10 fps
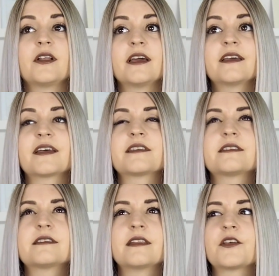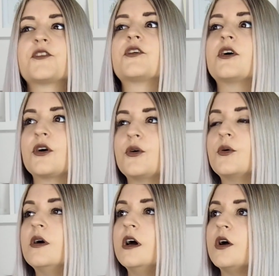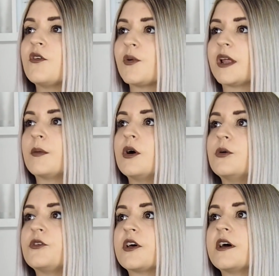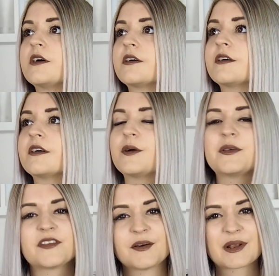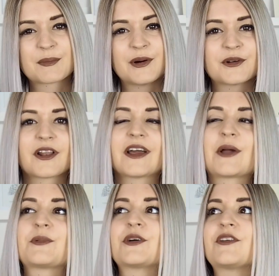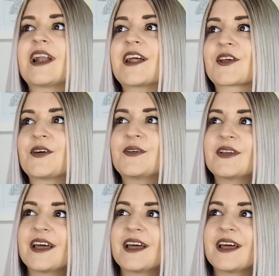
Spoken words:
Like, that's the goal for when I'm older. I always say that when I'm older, like I'm not a real adult.